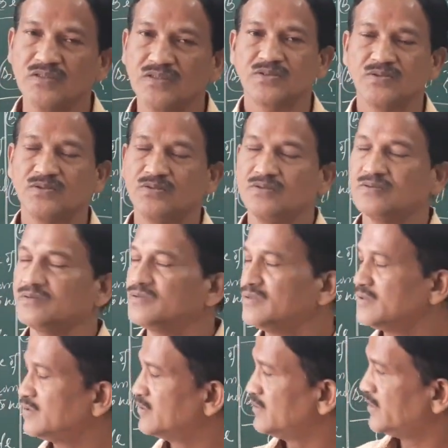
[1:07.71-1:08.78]

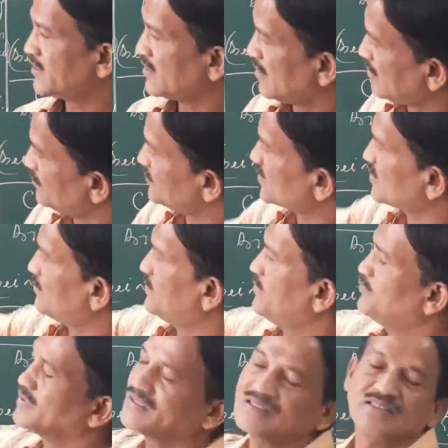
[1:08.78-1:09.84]
So the terms of the
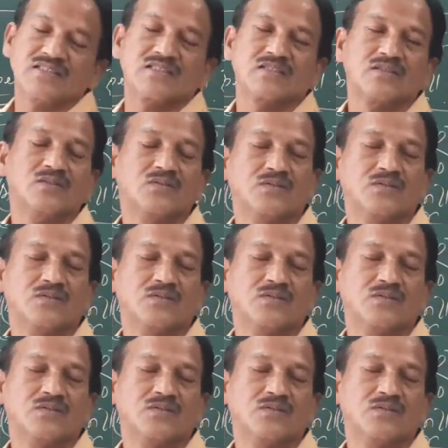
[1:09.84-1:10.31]
bills